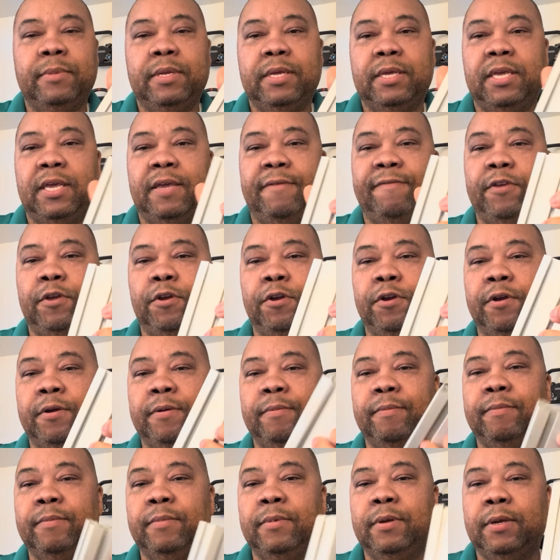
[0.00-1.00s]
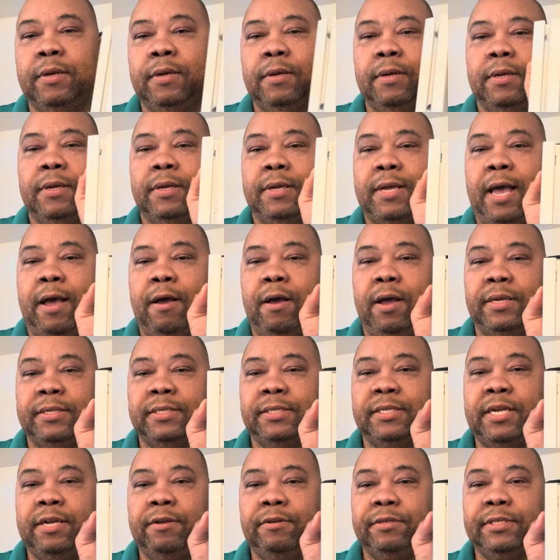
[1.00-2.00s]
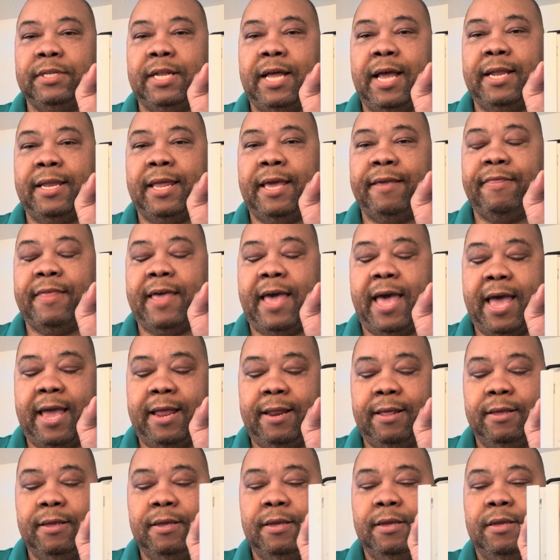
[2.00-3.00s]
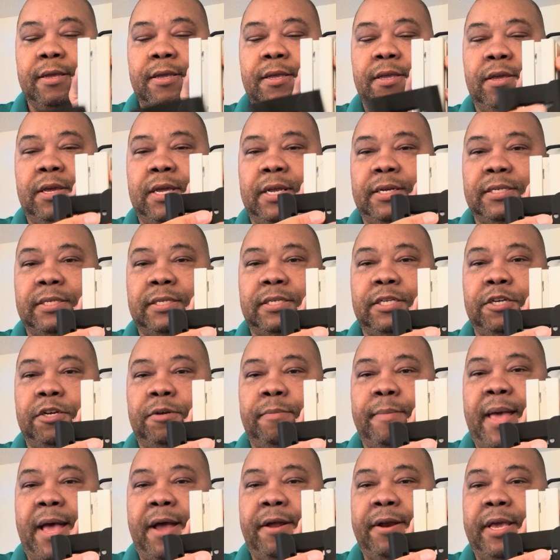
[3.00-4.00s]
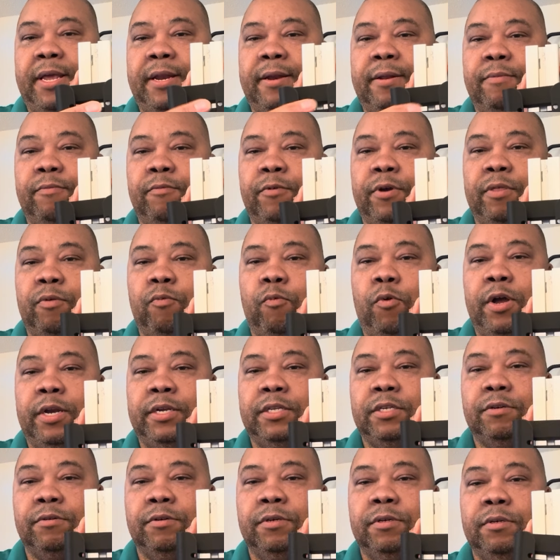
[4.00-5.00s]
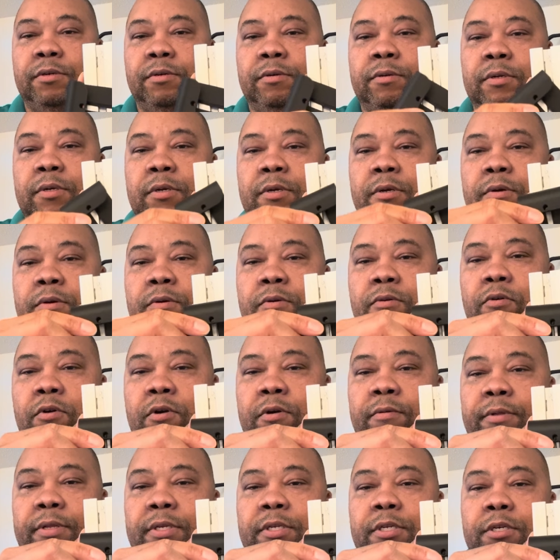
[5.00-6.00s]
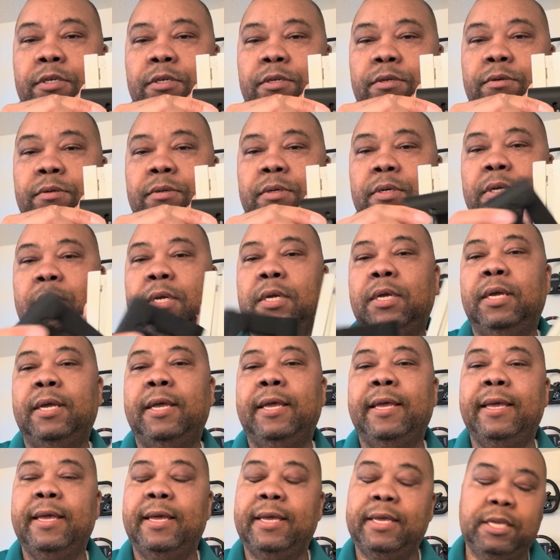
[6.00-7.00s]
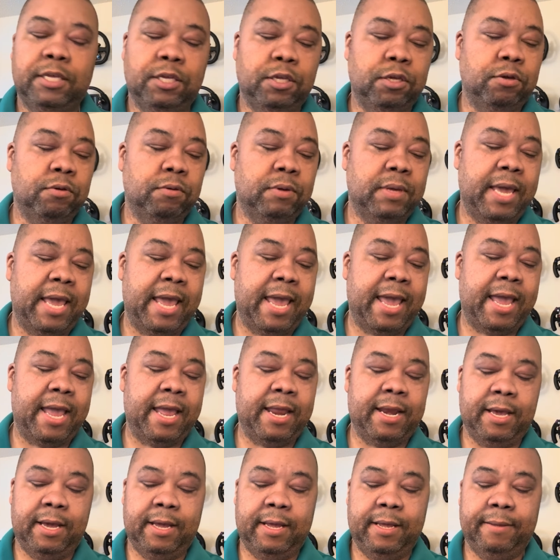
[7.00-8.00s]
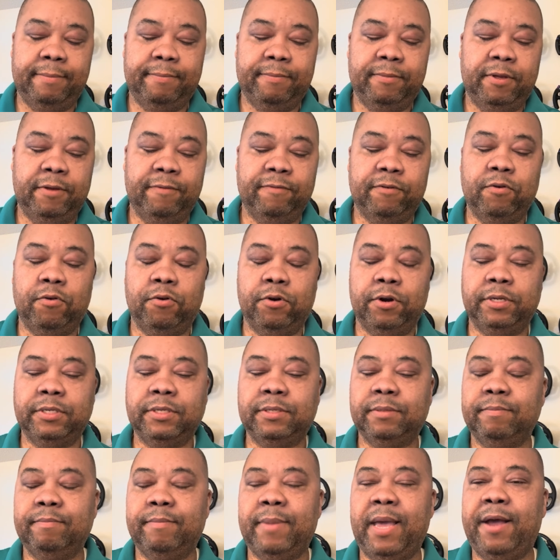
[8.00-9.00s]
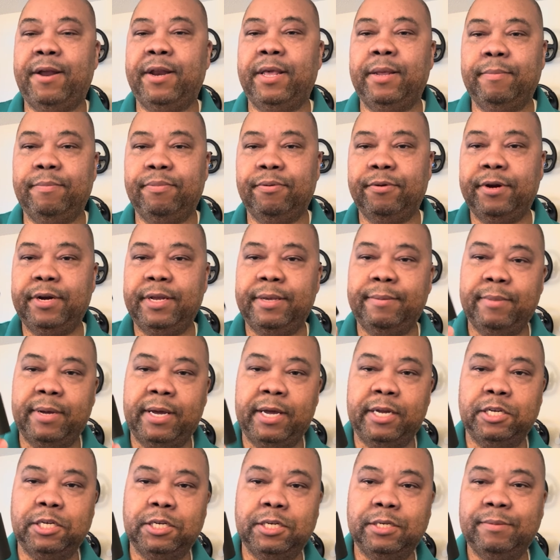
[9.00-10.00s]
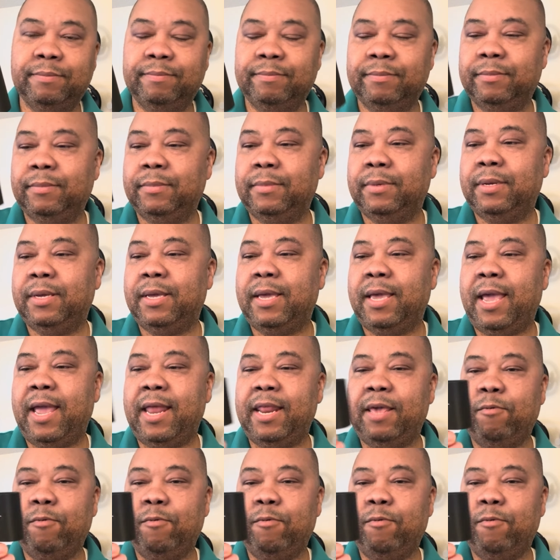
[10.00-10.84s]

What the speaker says: If you're got a single slot like that, you can still mount it with one screw or with two. You can, of course, mount it pretty much any